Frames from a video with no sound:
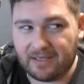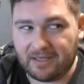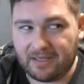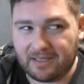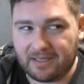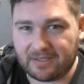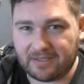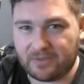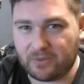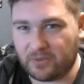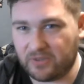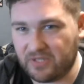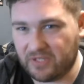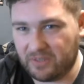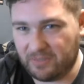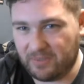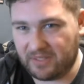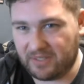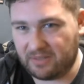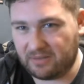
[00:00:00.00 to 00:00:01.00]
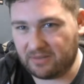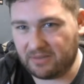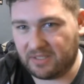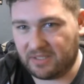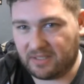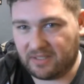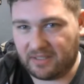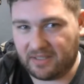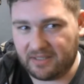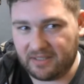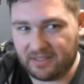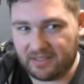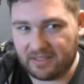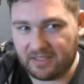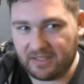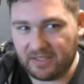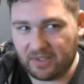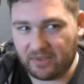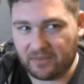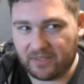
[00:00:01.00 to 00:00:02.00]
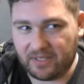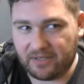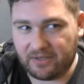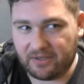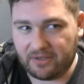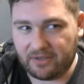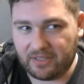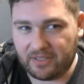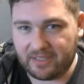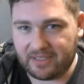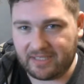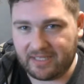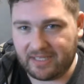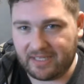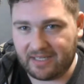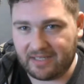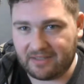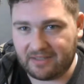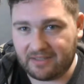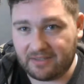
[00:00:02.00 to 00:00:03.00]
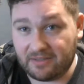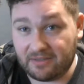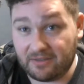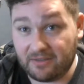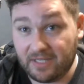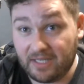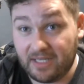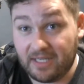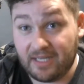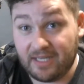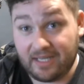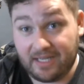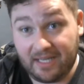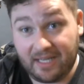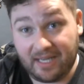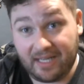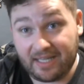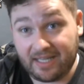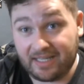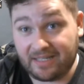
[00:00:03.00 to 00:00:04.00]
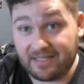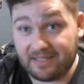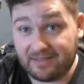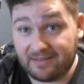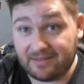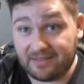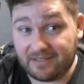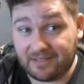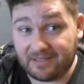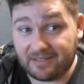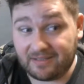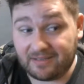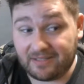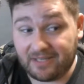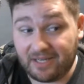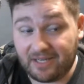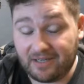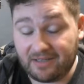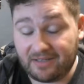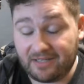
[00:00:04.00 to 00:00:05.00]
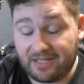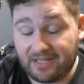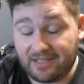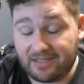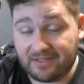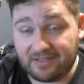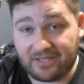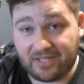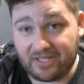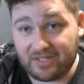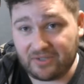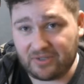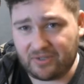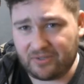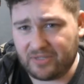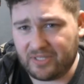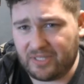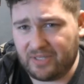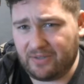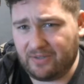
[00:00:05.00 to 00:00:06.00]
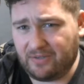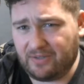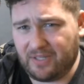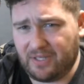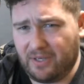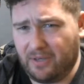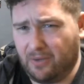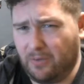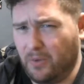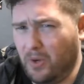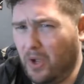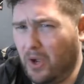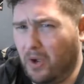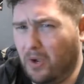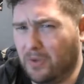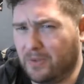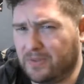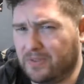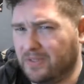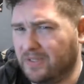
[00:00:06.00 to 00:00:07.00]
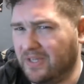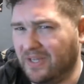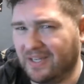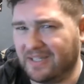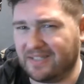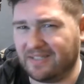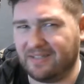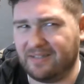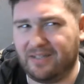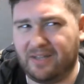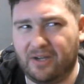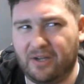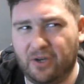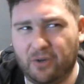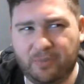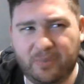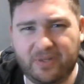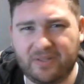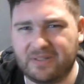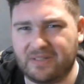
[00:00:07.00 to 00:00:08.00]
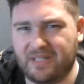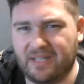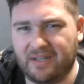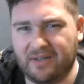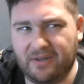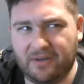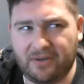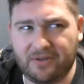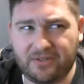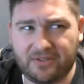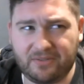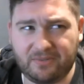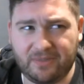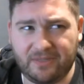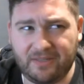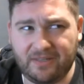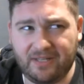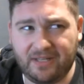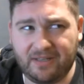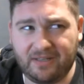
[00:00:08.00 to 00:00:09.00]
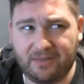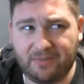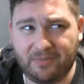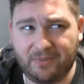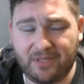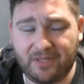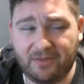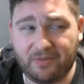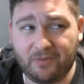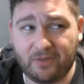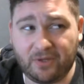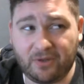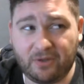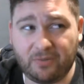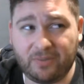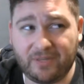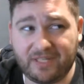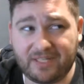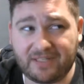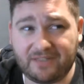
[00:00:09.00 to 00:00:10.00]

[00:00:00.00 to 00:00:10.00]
Sword to the belt on another rider, Decade, so, yeah, that didn't change at all 10 years later. No, Tsukasa, no, your belt's not cursed when you go up against the